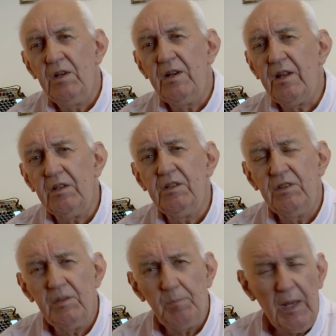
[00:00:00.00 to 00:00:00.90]
Now,
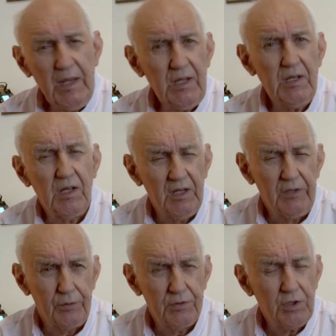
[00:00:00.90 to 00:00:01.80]
the power
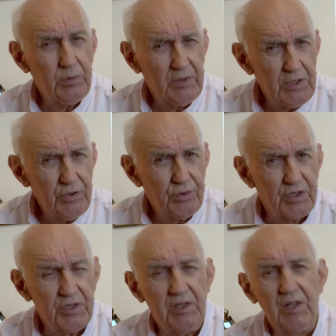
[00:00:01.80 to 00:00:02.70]
levels are quite
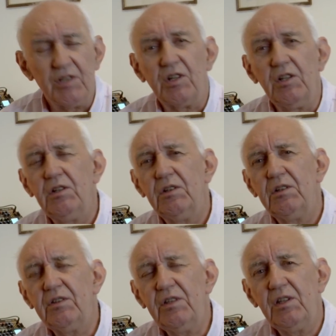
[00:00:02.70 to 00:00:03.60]
interesting actually, and
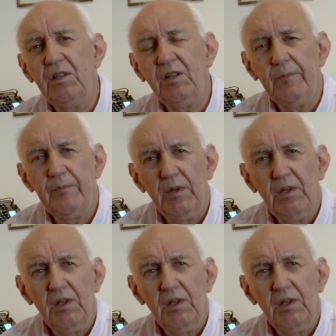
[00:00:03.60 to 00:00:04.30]
I think um,